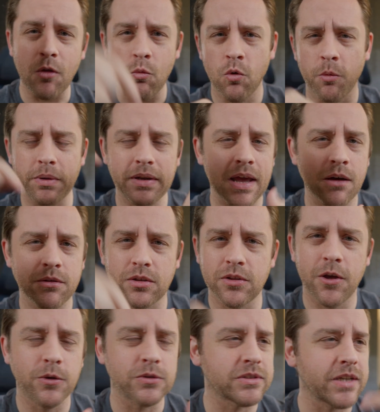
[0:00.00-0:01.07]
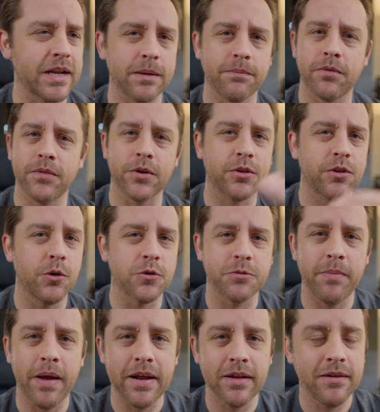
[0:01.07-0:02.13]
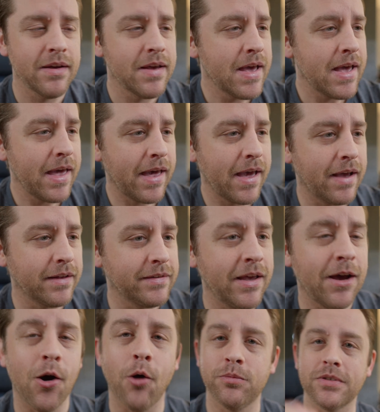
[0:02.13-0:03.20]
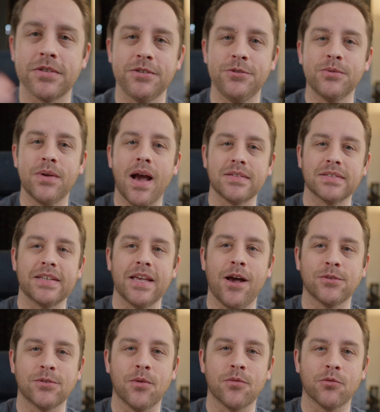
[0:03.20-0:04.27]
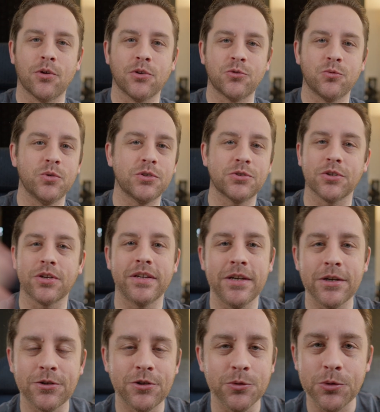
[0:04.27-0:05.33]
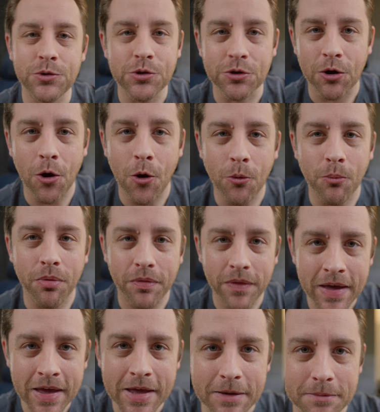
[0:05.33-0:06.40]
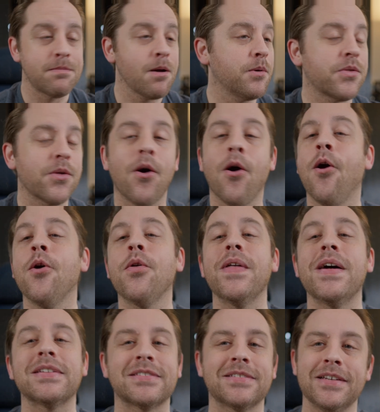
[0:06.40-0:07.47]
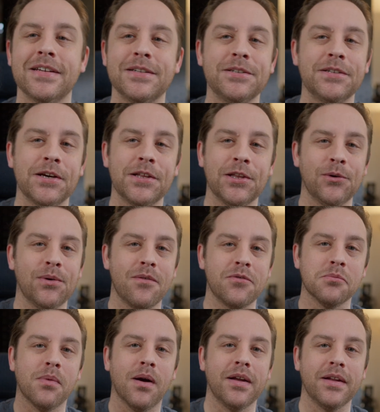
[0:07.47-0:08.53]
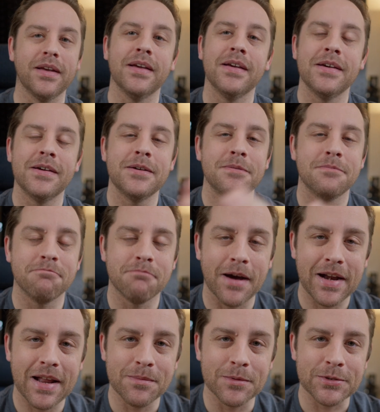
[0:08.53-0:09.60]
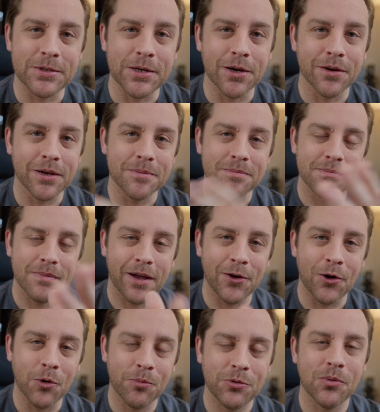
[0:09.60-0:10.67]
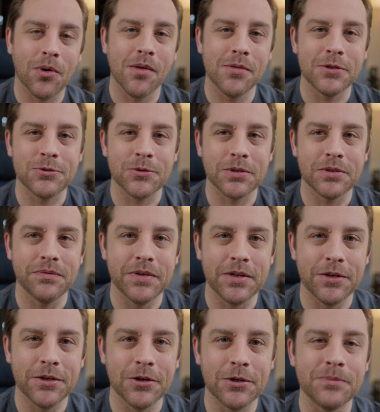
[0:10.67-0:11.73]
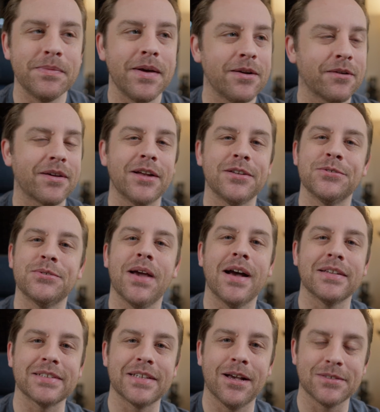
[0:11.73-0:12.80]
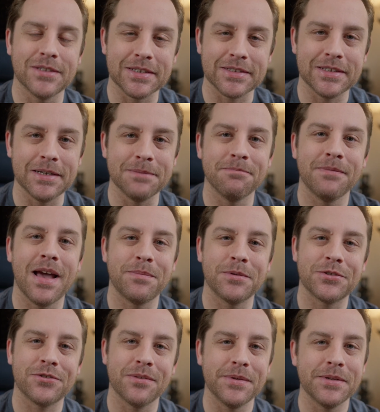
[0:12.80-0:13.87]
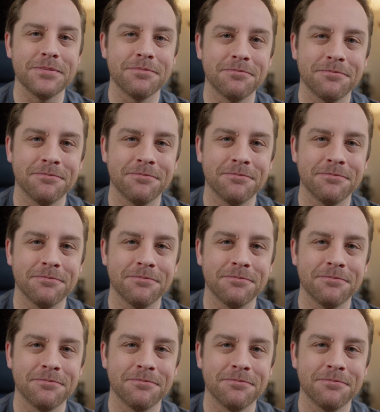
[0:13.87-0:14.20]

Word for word: will be down to low. Sign up for their closed beta. And yeah, hope to see you guys and gals over on Twitch or Kick doing your own thing. But with all that said and done though, everybody, my name is Terry. I hope you all enjoyed the video and I'll catch you guys and gals next time. Happy streaming.